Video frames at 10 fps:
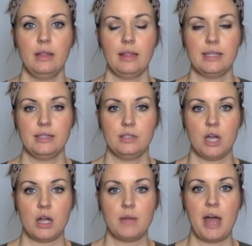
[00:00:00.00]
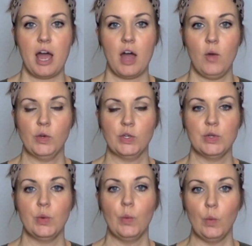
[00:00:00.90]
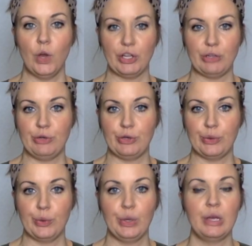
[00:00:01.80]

Let's talk about what you do